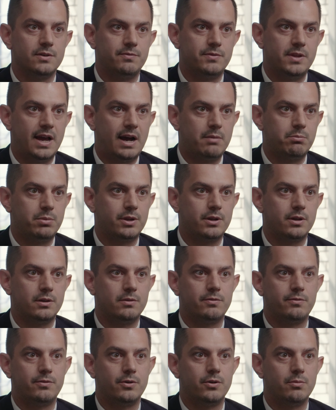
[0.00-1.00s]
If the
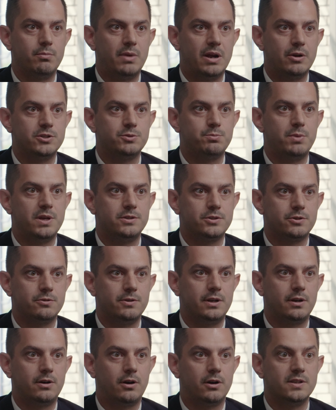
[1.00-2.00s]
applicant for a marriage-based
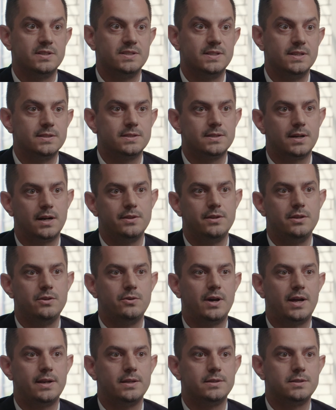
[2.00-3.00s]
green card is inside the
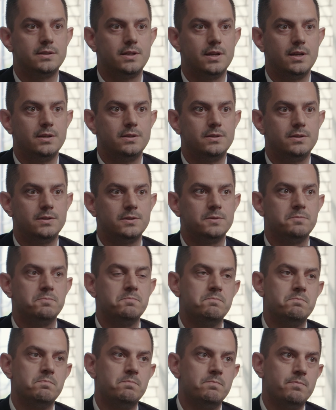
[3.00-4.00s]
United States,
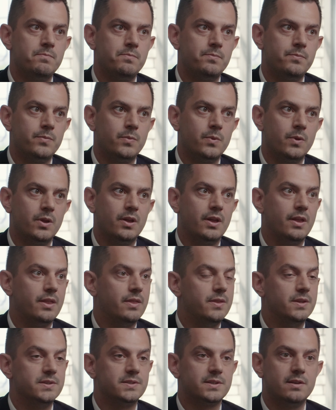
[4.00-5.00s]

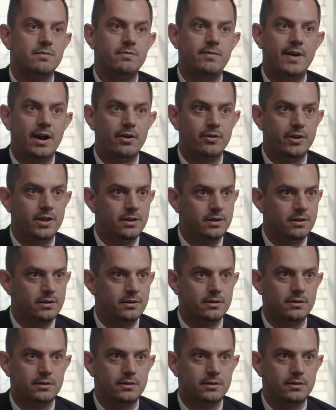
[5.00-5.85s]
this can vary,